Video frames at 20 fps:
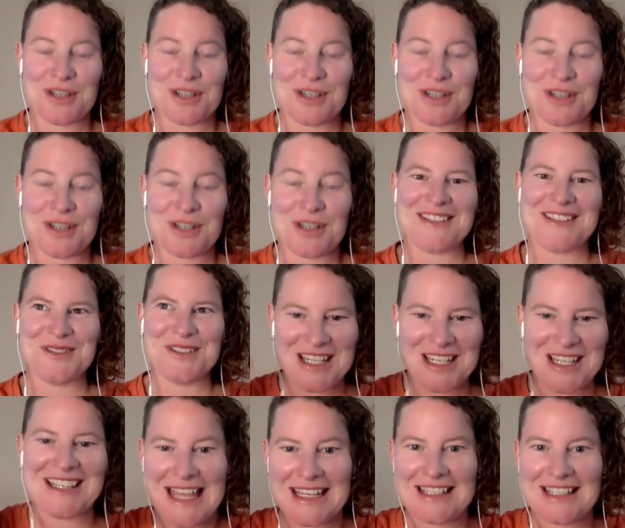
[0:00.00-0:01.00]
But as
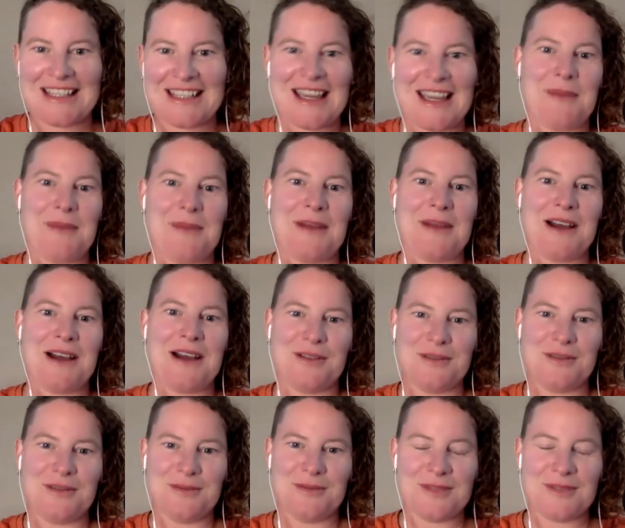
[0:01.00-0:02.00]
you
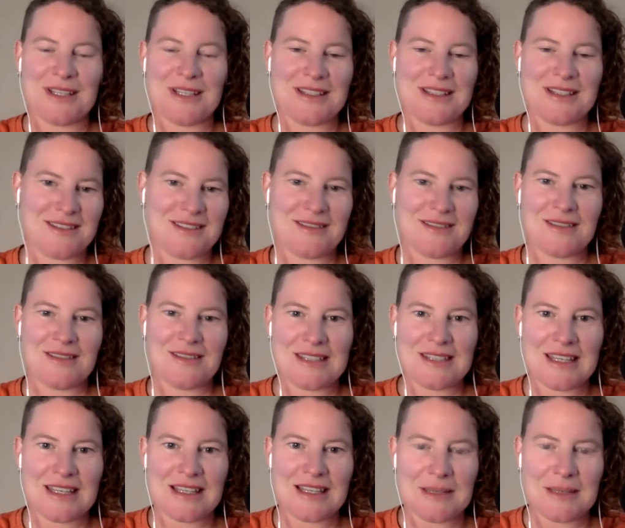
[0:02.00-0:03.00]
stop squelching it and
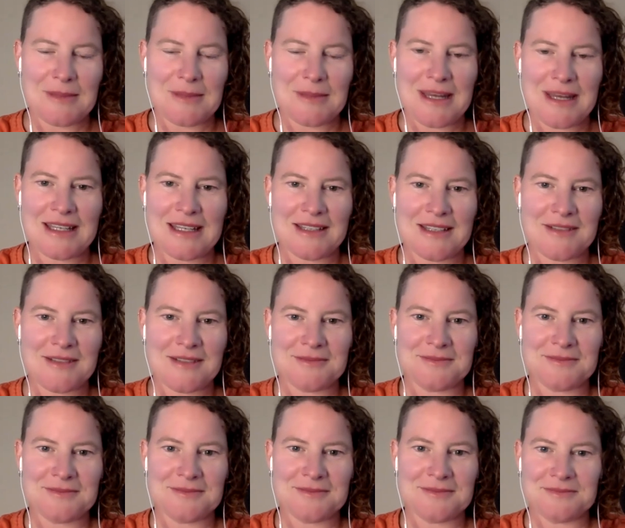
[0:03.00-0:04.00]
let it come
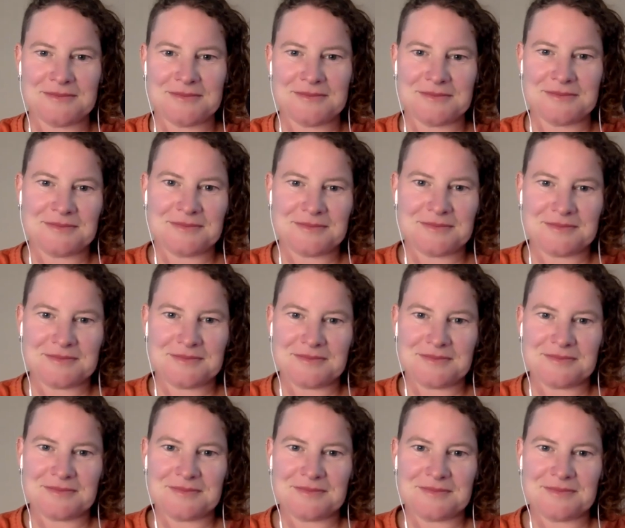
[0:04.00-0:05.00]
out, it's
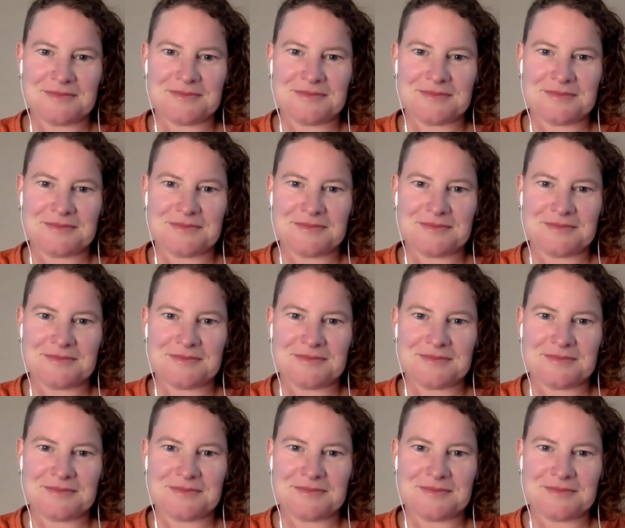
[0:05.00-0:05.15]
healing many.